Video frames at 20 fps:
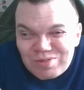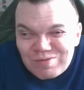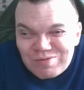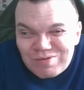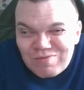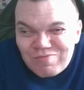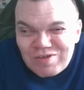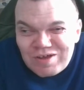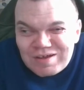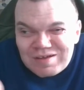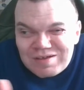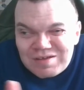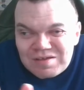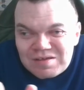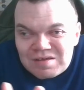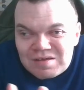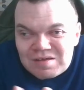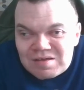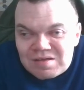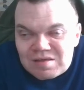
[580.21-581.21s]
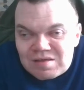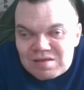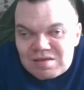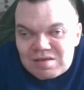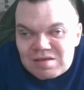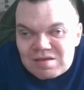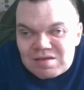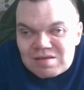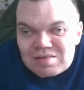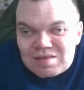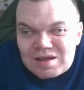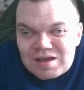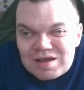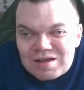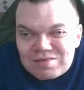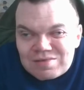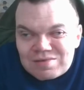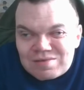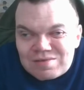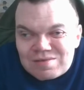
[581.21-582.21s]
stuff like
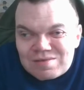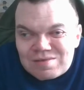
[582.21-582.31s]
that.